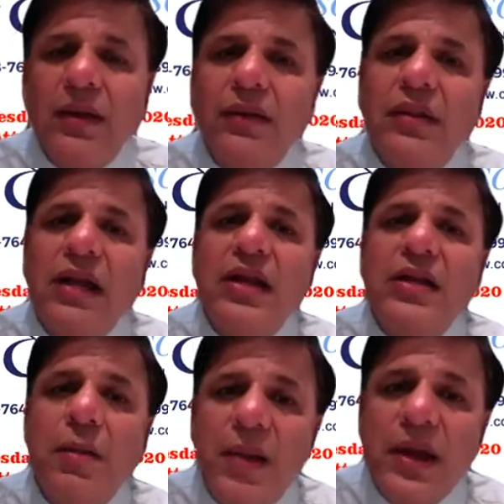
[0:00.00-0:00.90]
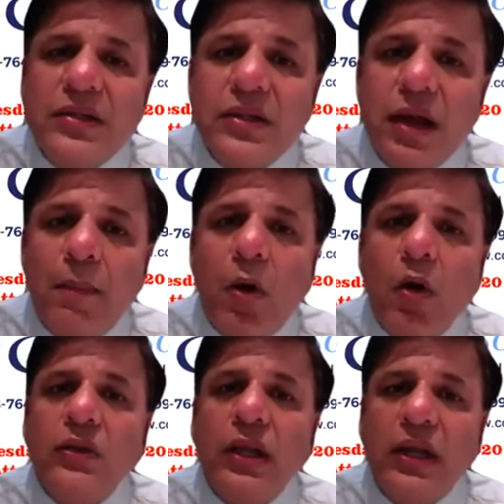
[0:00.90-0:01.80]
that it depends
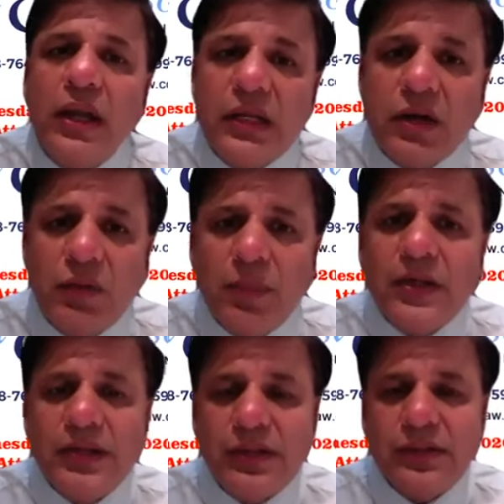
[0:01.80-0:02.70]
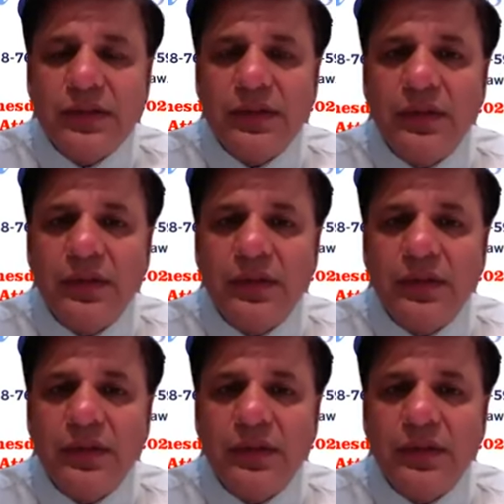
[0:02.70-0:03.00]
upon the nature of the business.